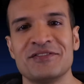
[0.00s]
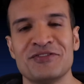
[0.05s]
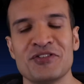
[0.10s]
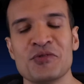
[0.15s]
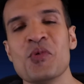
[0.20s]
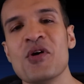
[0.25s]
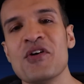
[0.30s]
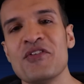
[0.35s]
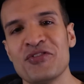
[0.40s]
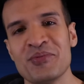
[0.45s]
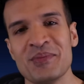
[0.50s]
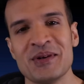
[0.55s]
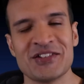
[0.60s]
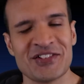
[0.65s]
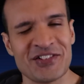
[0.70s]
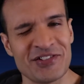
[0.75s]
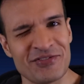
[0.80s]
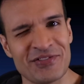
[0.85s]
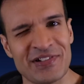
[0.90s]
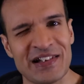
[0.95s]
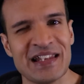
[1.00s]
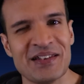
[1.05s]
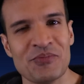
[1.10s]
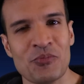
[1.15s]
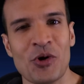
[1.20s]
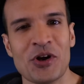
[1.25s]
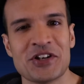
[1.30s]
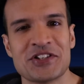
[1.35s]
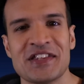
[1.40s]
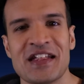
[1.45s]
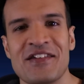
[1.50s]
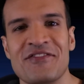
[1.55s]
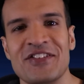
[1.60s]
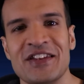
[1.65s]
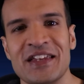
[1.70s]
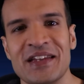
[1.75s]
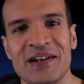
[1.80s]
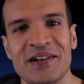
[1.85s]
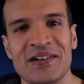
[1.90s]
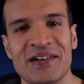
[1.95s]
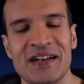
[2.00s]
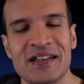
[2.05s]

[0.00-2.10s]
For more information, watch that video.